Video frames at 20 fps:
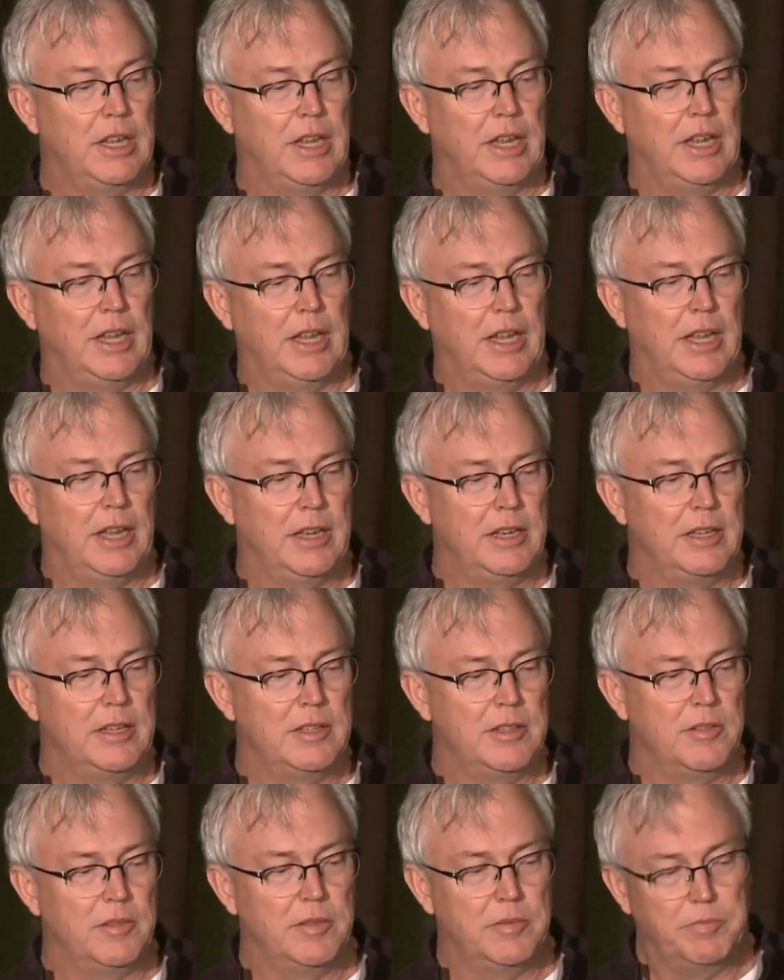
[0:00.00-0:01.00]
And
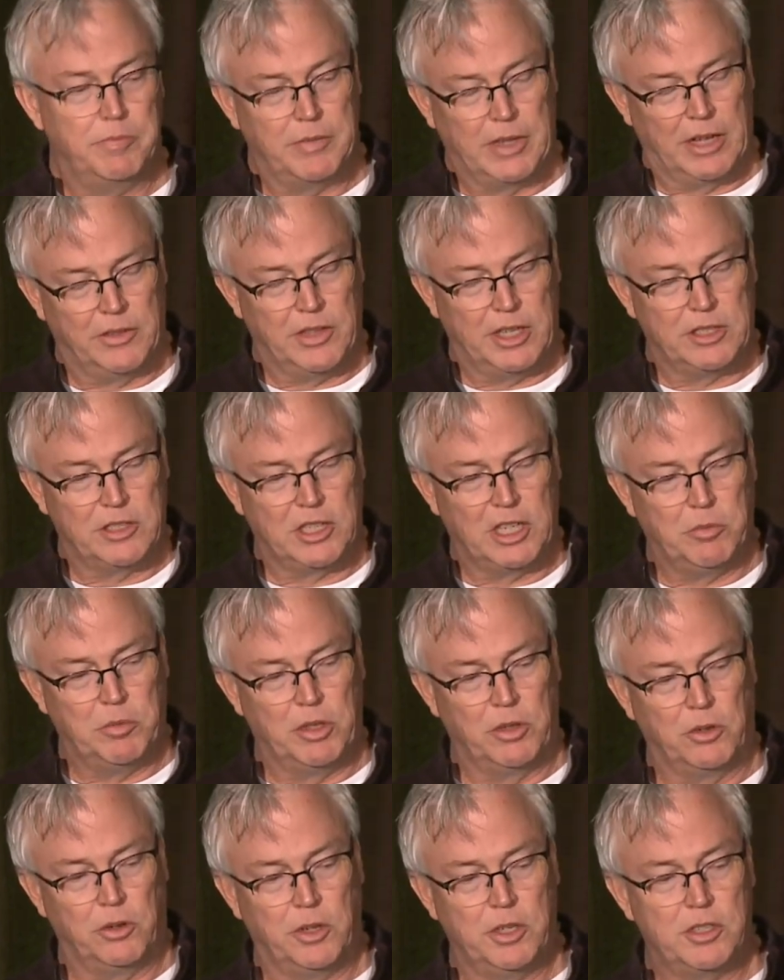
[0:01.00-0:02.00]
on that same
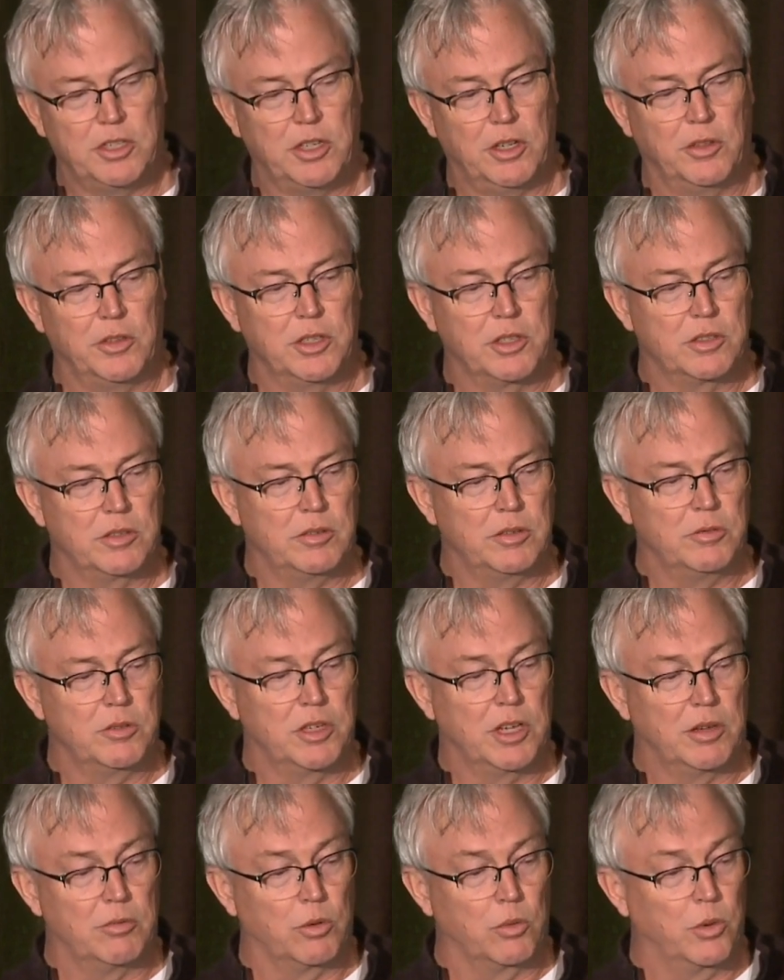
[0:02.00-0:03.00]
Illinois sale, it was
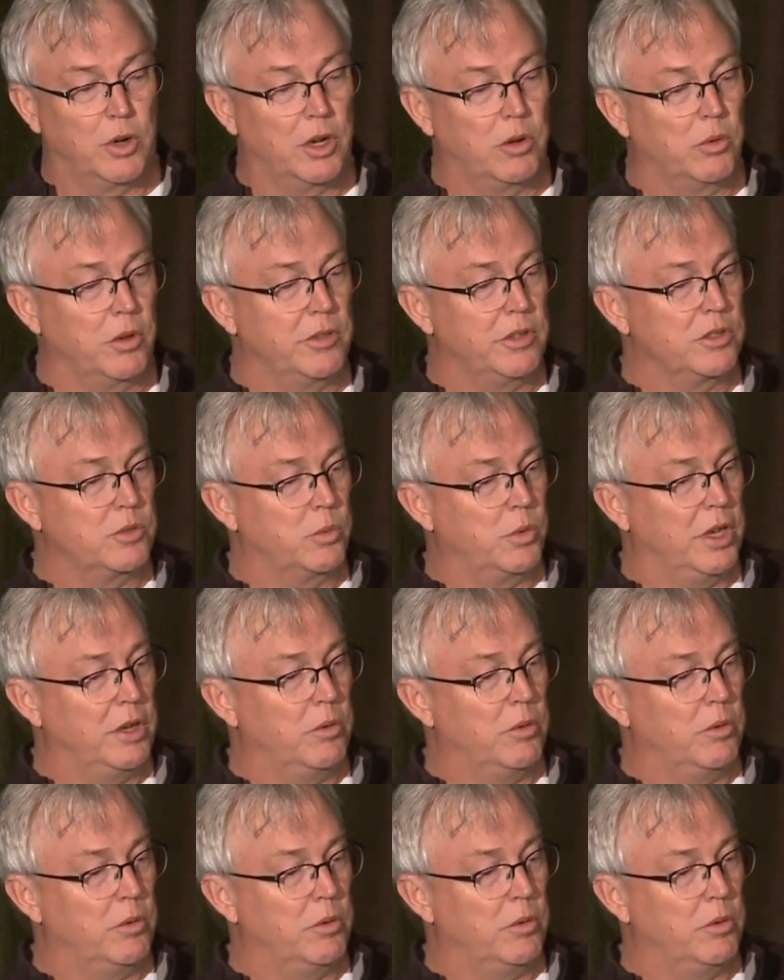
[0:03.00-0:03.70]
kind of a rare one, this white